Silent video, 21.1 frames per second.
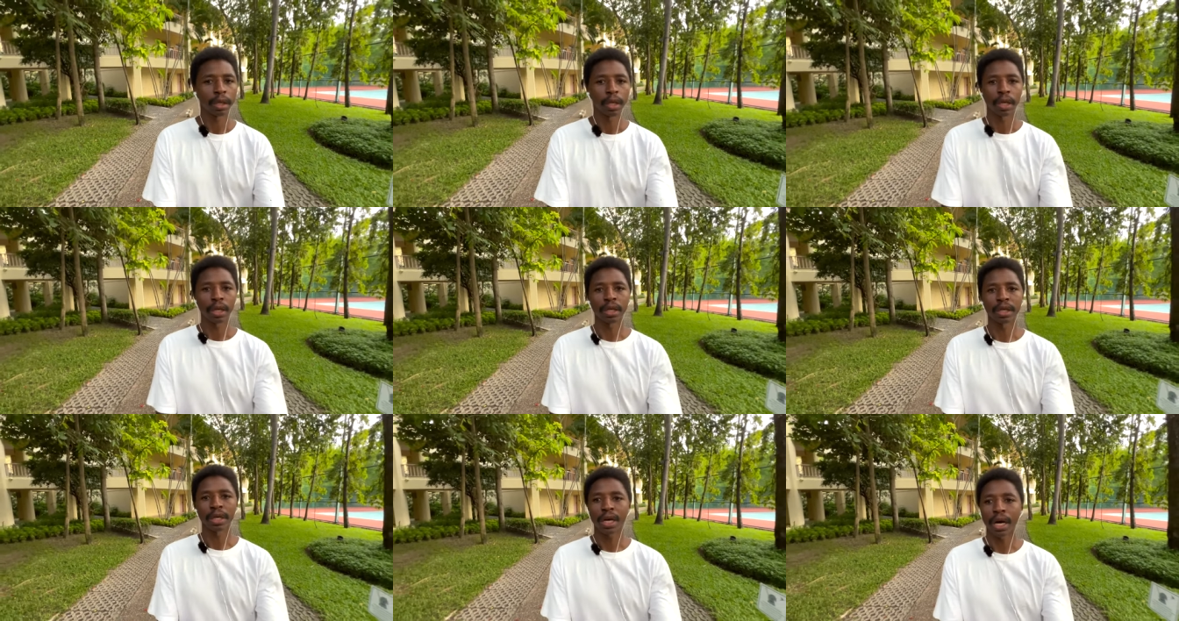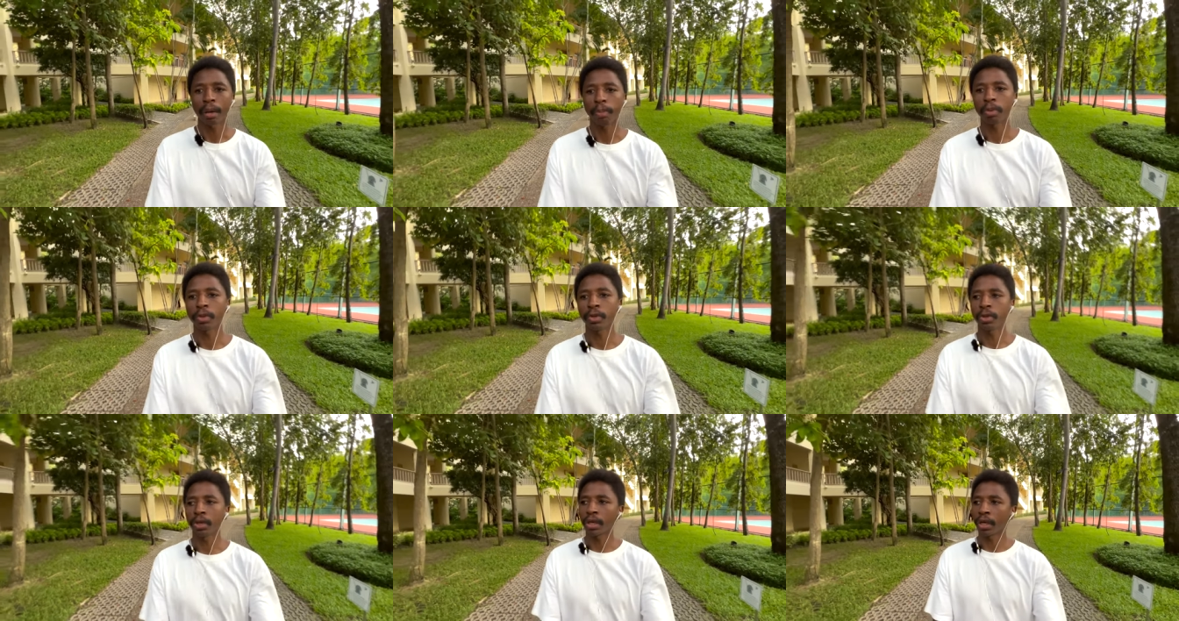in a
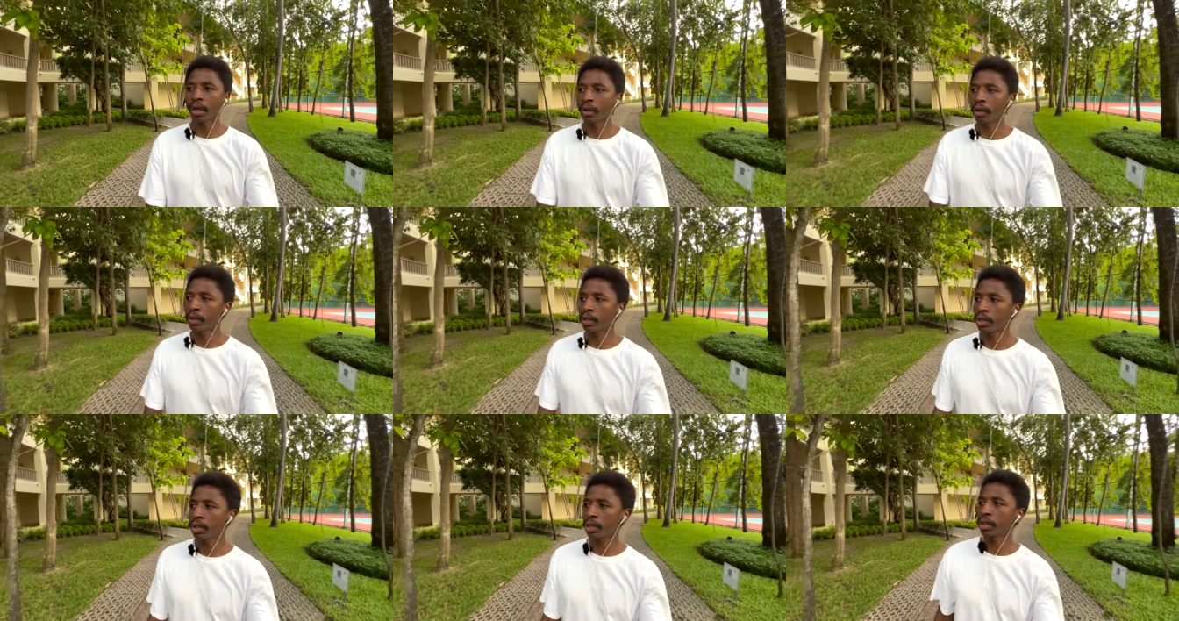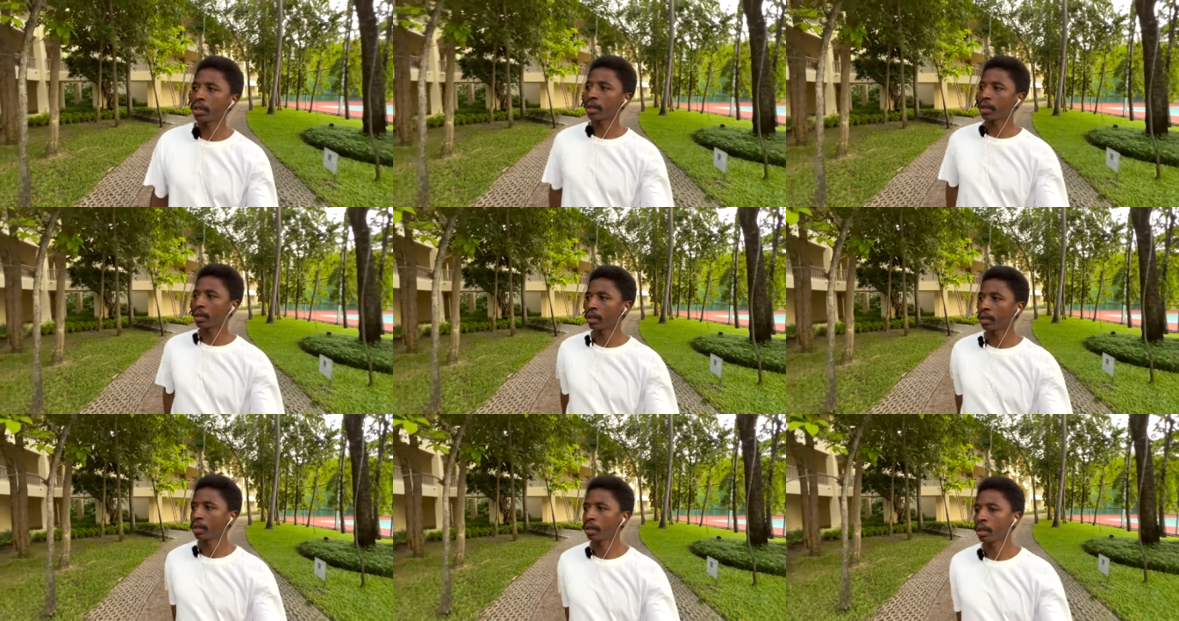couple of years,
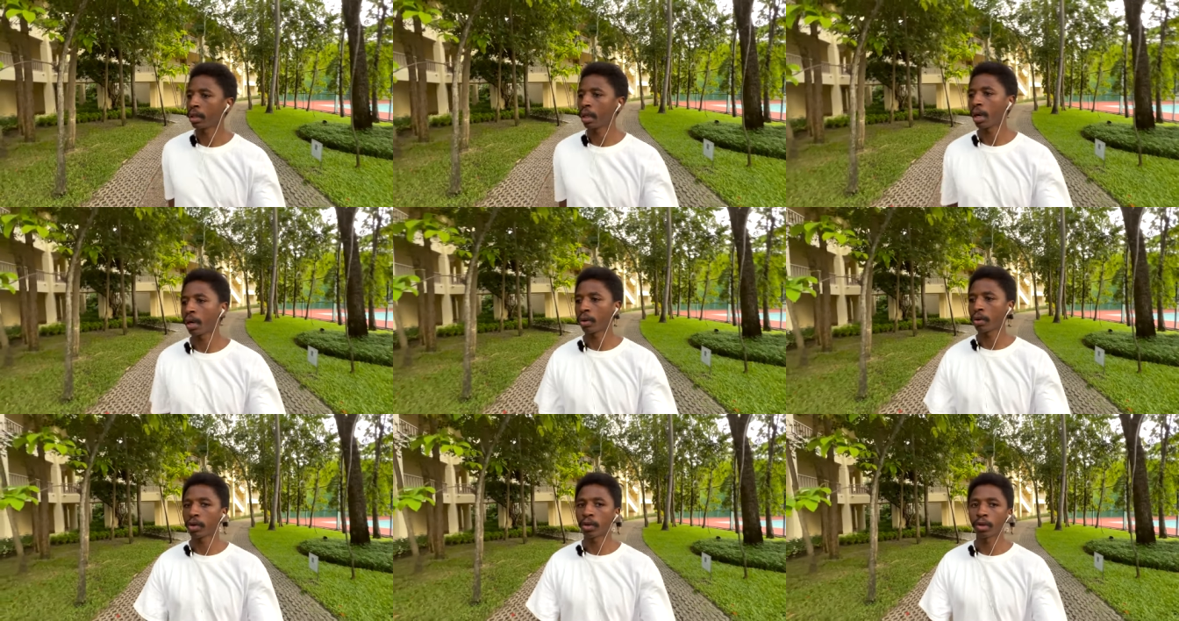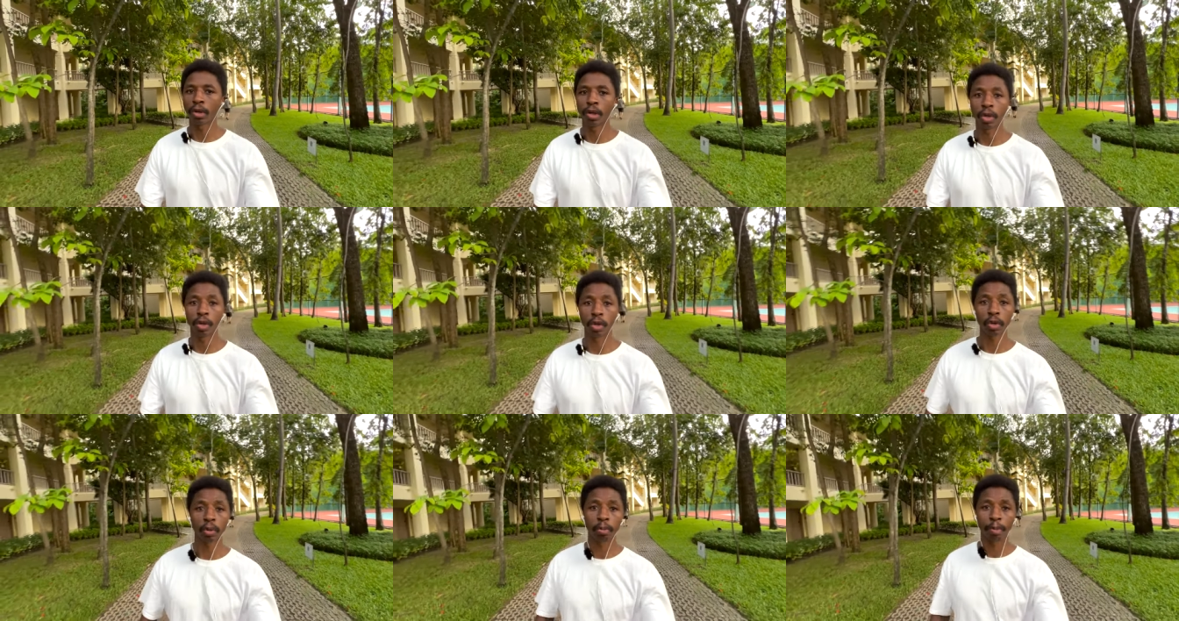I'm going to
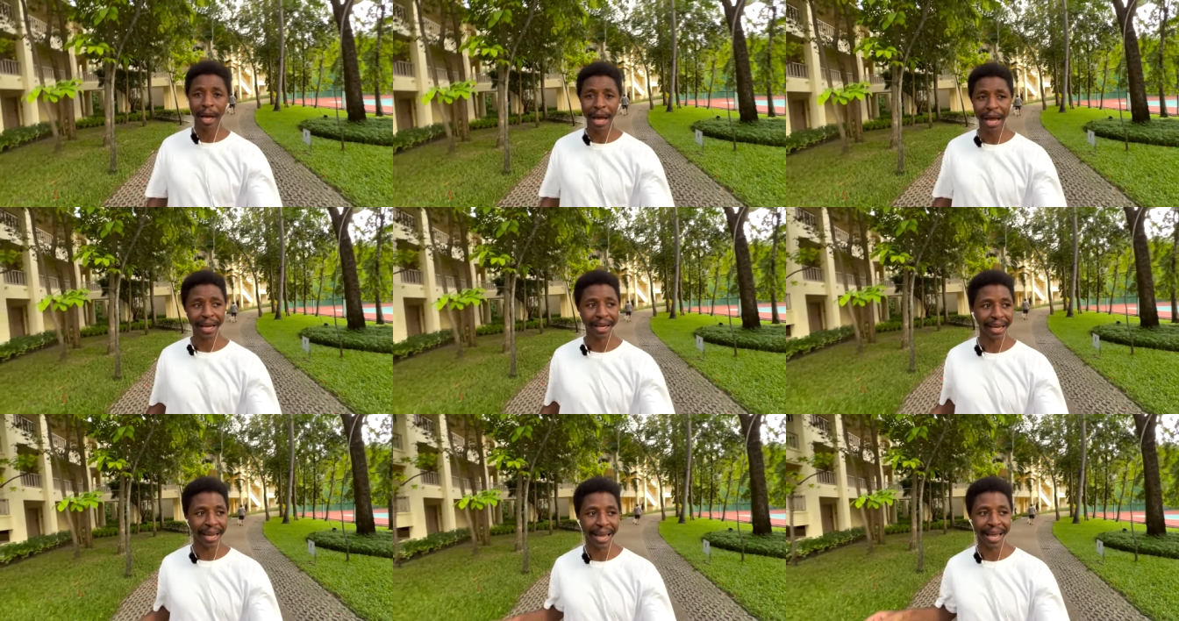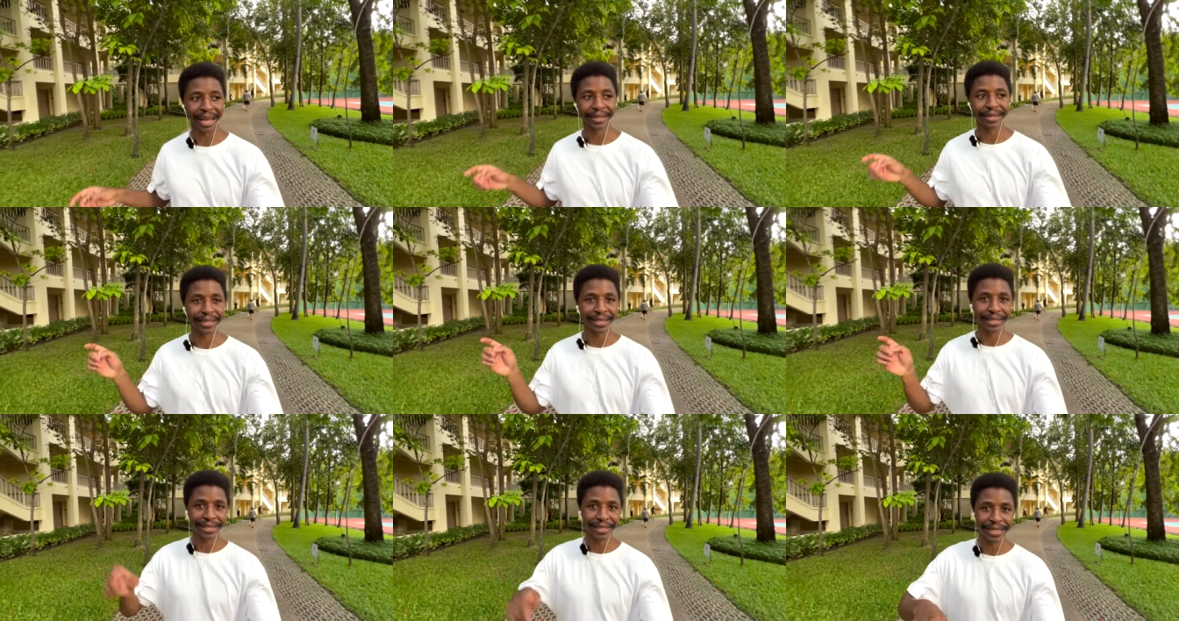look back at
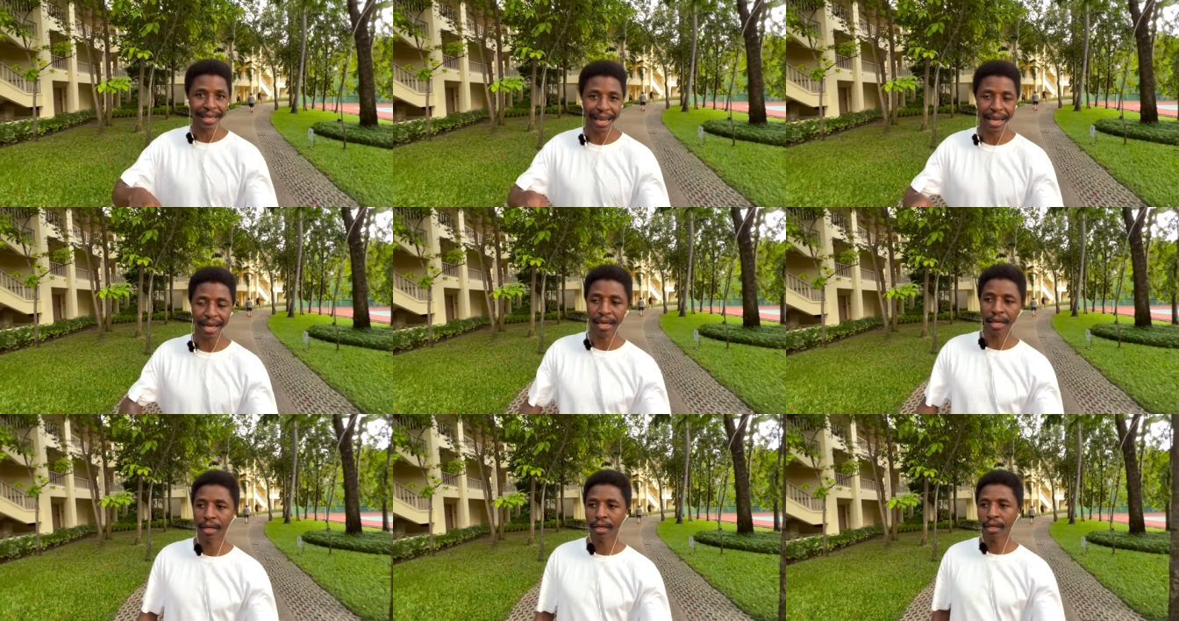this day